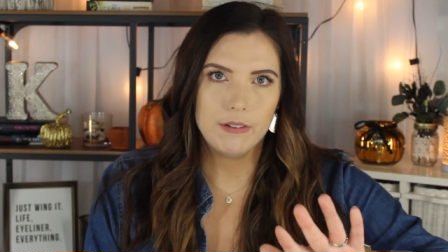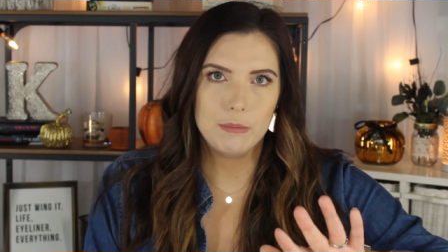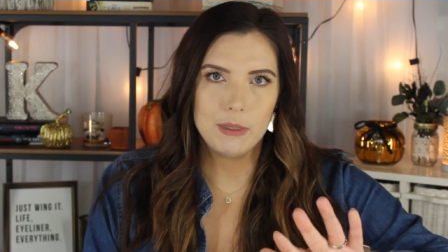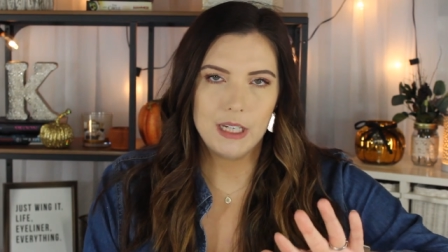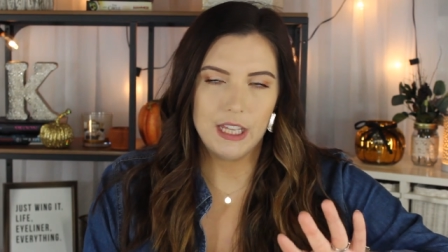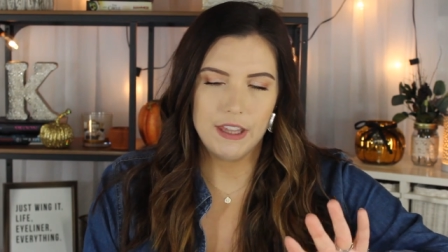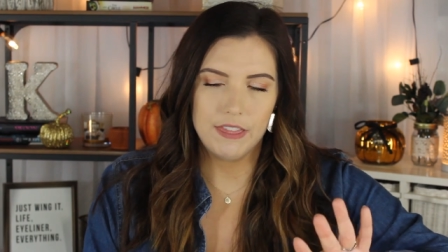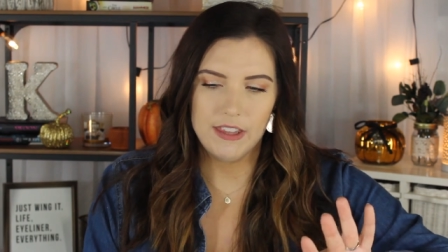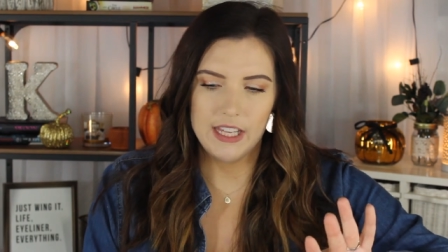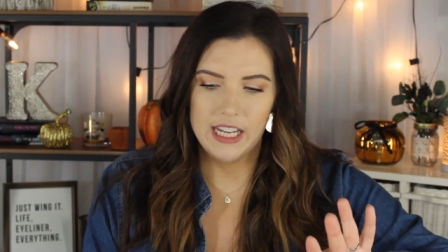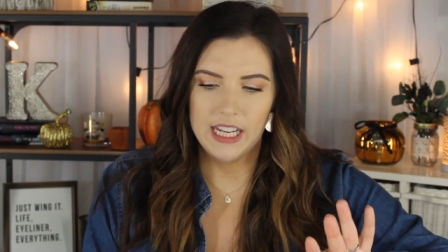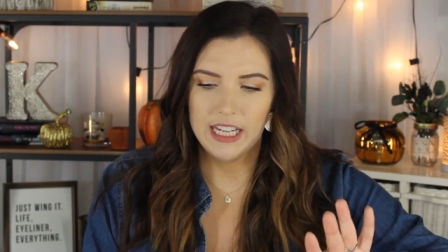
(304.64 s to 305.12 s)
from
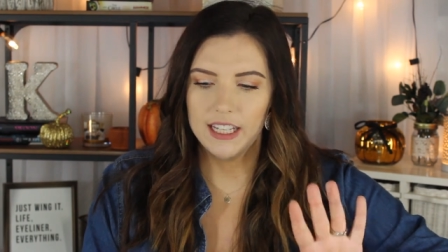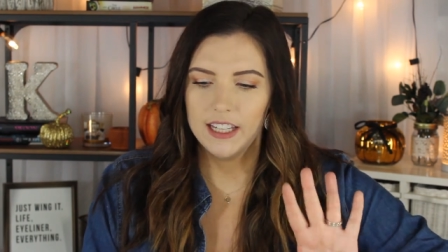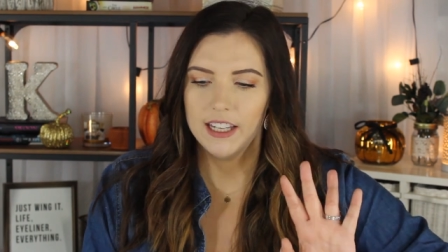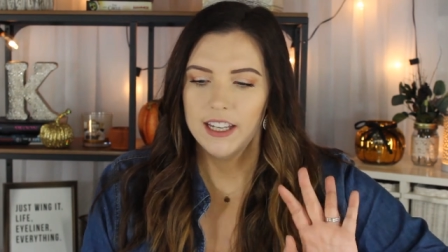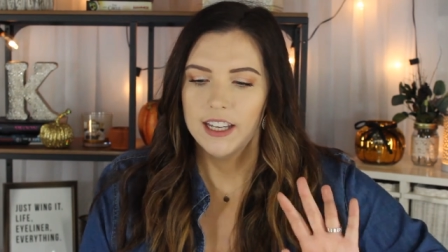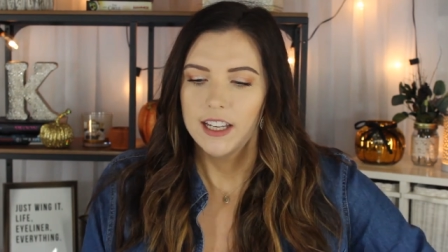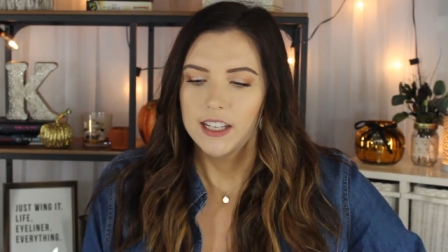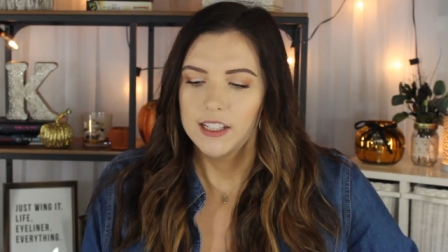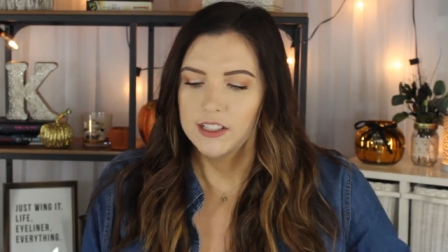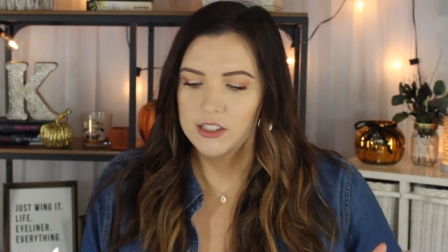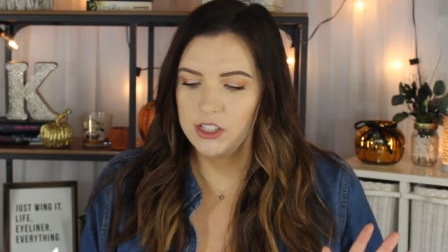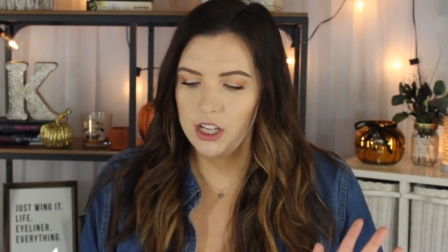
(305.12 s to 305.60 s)
nothing.
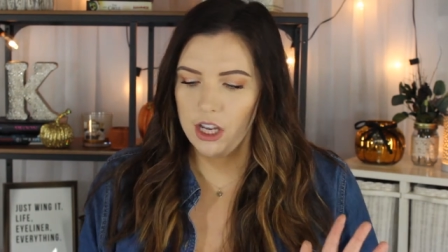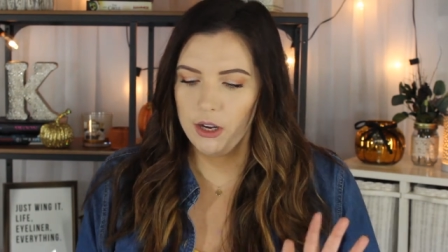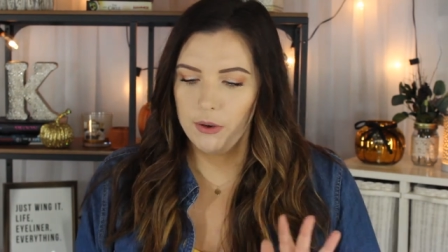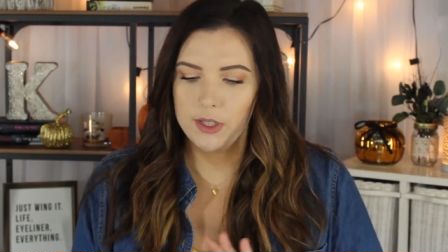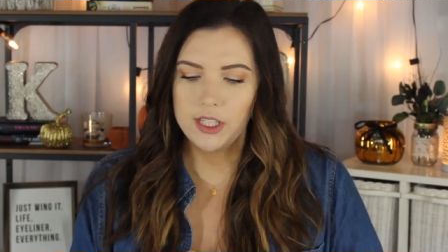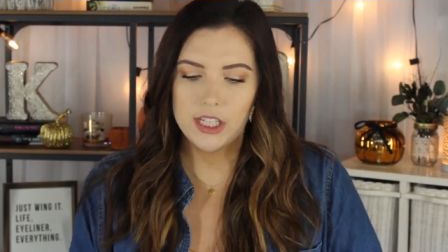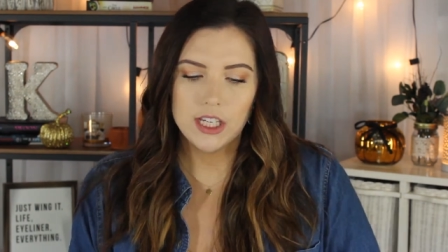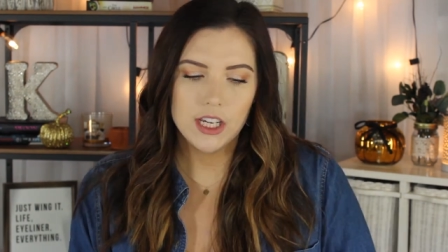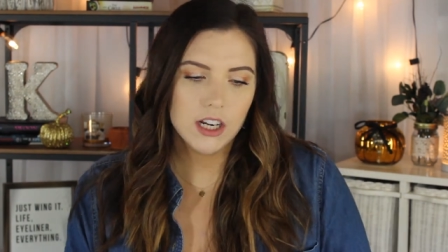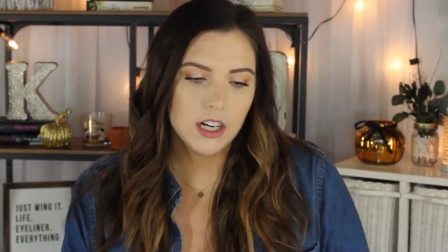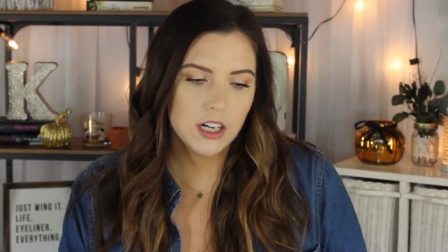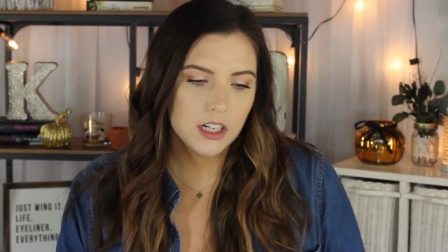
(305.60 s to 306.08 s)
So
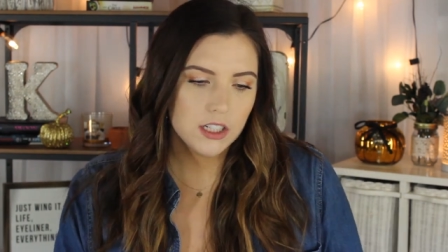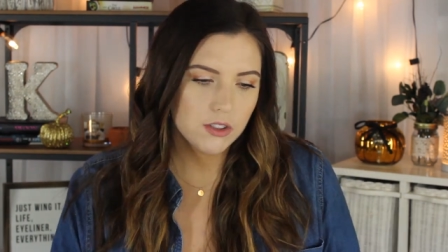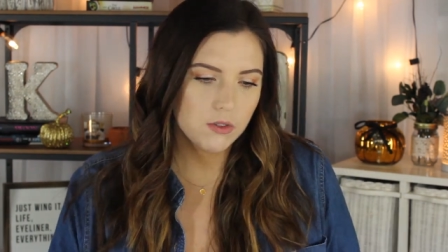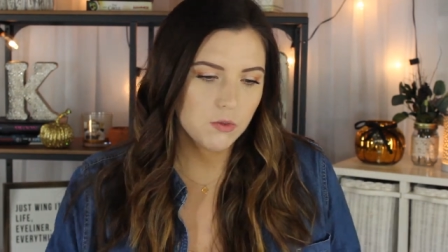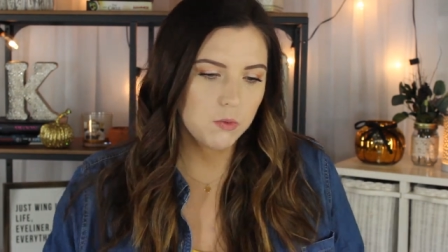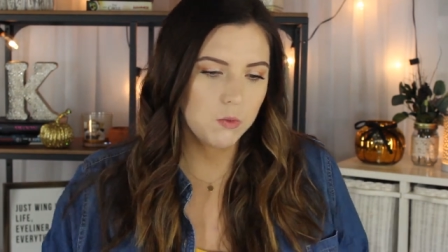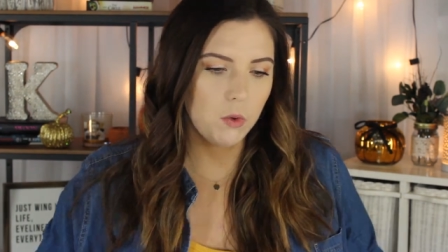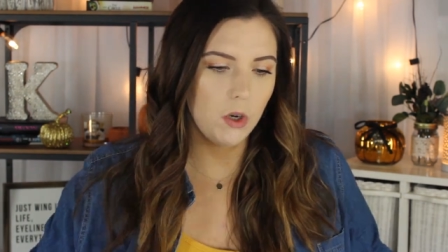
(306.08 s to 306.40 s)
here's